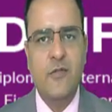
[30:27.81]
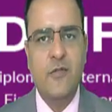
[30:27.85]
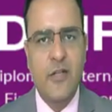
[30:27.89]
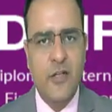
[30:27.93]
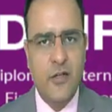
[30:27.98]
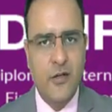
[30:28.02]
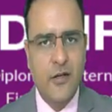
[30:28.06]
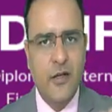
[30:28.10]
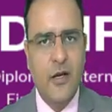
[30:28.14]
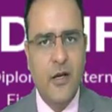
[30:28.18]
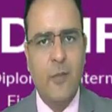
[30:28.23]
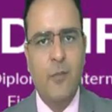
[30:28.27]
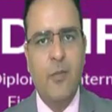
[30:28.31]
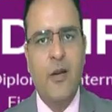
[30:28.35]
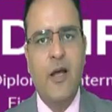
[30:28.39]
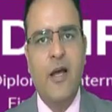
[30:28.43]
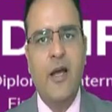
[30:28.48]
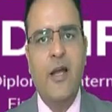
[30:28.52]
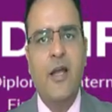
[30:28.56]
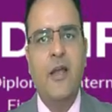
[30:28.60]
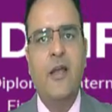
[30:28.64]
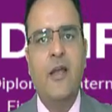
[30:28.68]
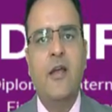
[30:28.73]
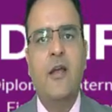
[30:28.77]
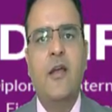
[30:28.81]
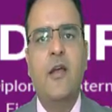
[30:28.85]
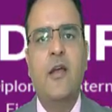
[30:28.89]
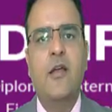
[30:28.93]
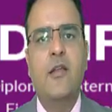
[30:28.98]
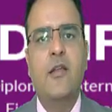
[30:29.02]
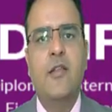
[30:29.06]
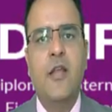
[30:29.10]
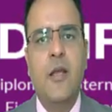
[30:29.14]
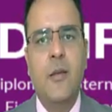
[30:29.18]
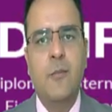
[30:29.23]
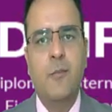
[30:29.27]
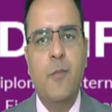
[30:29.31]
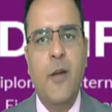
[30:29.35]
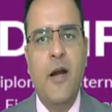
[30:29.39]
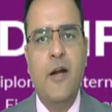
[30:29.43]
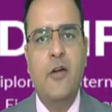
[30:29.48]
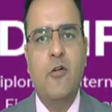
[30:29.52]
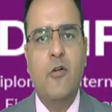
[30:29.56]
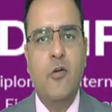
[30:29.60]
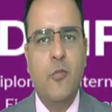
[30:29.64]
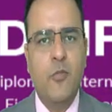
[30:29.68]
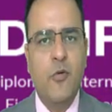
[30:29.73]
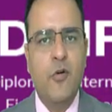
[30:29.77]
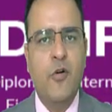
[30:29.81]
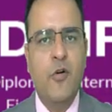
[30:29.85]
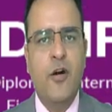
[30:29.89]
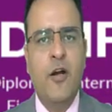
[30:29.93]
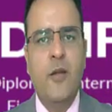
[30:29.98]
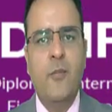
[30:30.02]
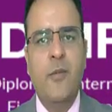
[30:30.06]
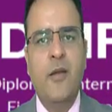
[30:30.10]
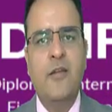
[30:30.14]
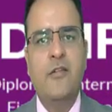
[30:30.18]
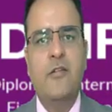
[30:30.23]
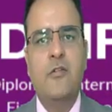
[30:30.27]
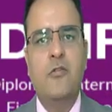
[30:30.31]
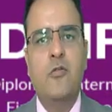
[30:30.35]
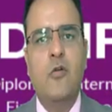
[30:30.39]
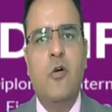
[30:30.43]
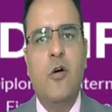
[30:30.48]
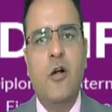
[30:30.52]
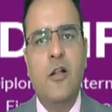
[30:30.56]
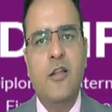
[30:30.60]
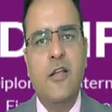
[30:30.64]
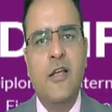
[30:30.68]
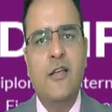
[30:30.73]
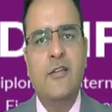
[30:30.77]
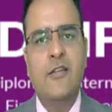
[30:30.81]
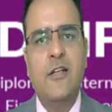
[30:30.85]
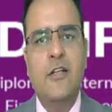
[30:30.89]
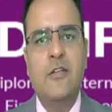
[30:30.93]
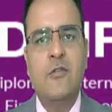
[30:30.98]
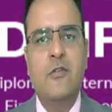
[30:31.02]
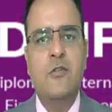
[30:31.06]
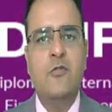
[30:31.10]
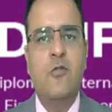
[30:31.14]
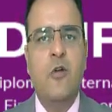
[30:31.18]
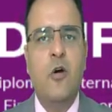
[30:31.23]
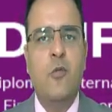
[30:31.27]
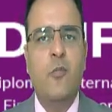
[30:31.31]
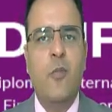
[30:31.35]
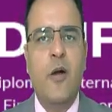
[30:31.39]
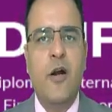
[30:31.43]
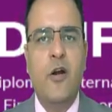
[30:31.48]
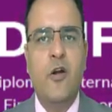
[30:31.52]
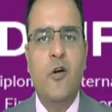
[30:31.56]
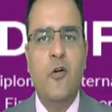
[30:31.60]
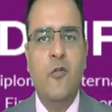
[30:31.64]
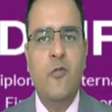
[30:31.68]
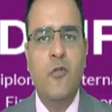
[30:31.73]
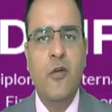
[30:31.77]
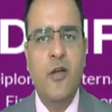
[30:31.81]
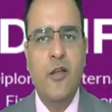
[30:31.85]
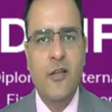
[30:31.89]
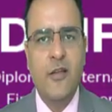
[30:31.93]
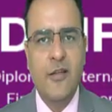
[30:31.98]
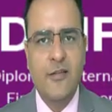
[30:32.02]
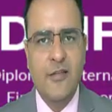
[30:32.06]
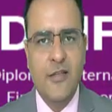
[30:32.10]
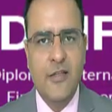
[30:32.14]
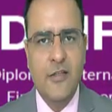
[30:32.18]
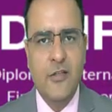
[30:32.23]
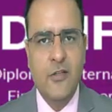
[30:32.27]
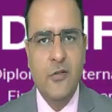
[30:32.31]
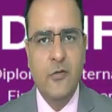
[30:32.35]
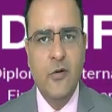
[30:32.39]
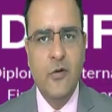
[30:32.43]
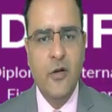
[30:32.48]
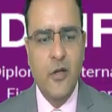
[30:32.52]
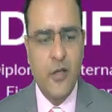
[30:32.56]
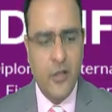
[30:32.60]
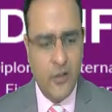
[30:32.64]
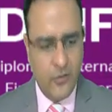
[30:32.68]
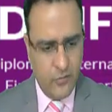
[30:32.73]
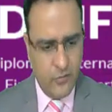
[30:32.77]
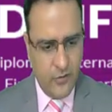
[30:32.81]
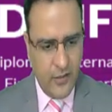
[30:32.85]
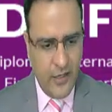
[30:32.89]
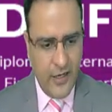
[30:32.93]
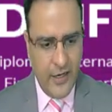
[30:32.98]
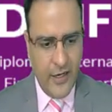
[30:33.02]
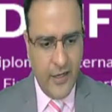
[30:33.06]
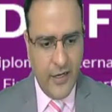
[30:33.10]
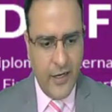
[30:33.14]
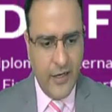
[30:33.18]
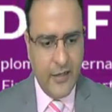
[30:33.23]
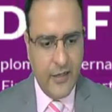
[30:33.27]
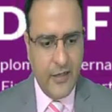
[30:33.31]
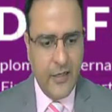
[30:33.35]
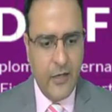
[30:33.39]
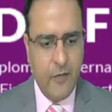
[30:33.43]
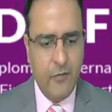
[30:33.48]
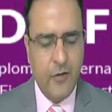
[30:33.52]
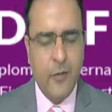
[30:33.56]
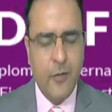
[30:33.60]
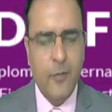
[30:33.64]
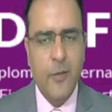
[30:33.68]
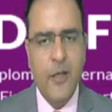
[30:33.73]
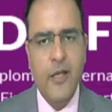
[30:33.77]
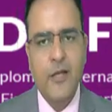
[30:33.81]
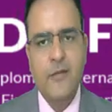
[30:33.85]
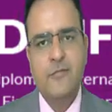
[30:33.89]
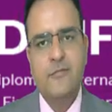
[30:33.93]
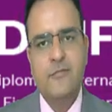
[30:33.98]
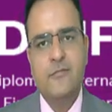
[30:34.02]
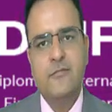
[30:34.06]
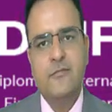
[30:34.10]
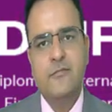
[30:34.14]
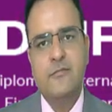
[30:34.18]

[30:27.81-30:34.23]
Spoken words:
We'll apply the impact on pro rata basis to all the assets which form part of the CGU. So the hierarchy will be,